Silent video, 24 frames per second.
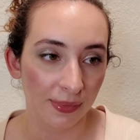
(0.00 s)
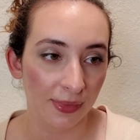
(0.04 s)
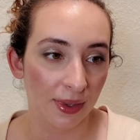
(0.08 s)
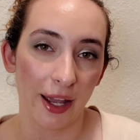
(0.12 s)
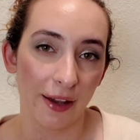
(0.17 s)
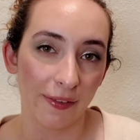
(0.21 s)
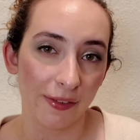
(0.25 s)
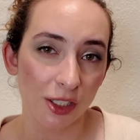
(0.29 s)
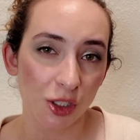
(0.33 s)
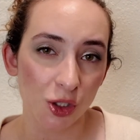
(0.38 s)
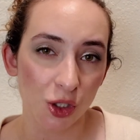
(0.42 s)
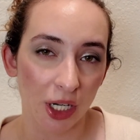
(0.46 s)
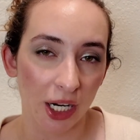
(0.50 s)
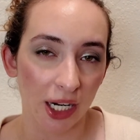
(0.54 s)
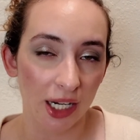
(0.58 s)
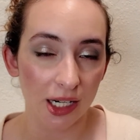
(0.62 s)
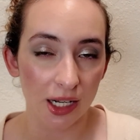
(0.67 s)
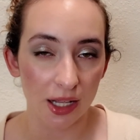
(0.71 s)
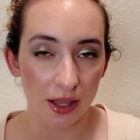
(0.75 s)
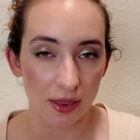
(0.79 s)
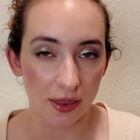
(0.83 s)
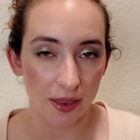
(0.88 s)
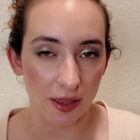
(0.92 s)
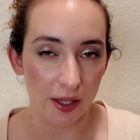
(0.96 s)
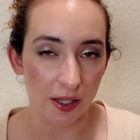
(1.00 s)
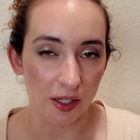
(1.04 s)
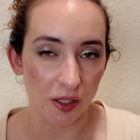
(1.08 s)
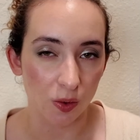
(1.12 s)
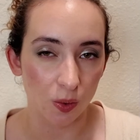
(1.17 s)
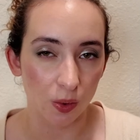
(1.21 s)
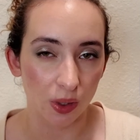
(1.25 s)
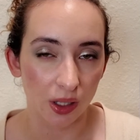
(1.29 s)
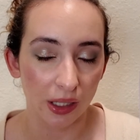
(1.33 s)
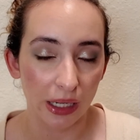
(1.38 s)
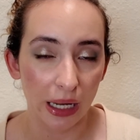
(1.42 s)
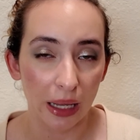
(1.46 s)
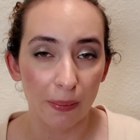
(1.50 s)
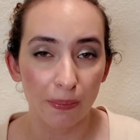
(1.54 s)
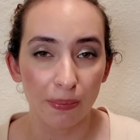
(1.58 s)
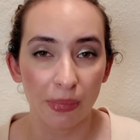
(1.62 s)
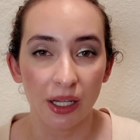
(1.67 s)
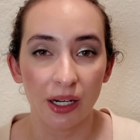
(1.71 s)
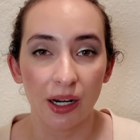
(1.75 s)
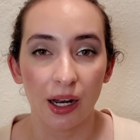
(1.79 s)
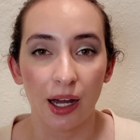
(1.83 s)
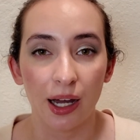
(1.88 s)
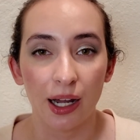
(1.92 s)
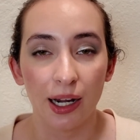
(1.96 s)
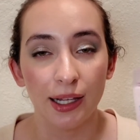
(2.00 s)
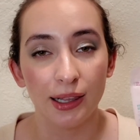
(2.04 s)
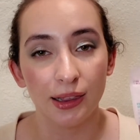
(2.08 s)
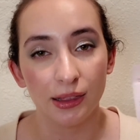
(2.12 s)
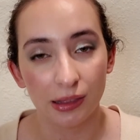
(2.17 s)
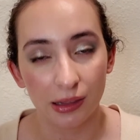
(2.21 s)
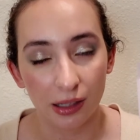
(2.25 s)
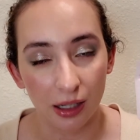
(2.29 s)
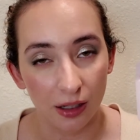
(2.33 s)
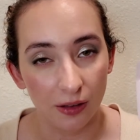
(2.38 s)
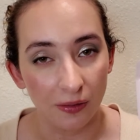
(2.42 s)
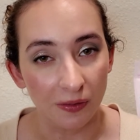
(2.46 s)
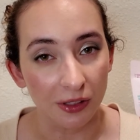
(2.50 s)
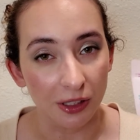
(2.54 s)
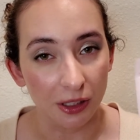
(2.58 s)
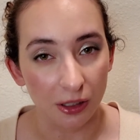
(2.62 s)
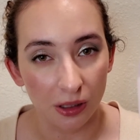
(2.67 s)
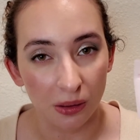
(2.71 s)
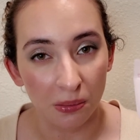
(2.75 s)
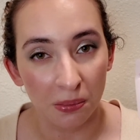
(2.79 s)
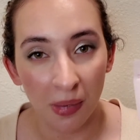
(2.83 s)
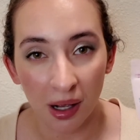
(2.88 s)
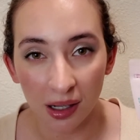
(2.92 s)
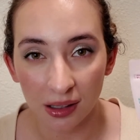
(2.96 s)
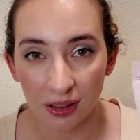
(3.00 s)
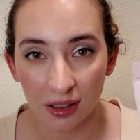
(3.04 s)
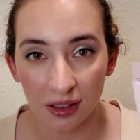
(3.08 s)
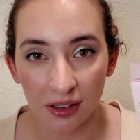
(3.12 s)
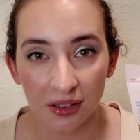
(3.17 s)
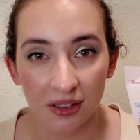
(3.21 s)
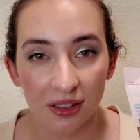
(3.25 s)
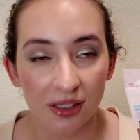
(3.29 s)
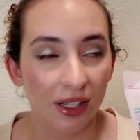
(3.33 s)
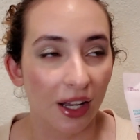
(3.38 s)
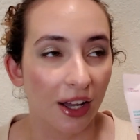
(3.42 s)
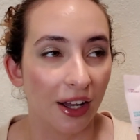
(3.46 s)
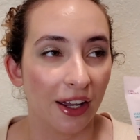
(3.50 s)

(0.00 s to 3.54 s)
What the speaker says: I haven't tried this one, but I love Good Molecules.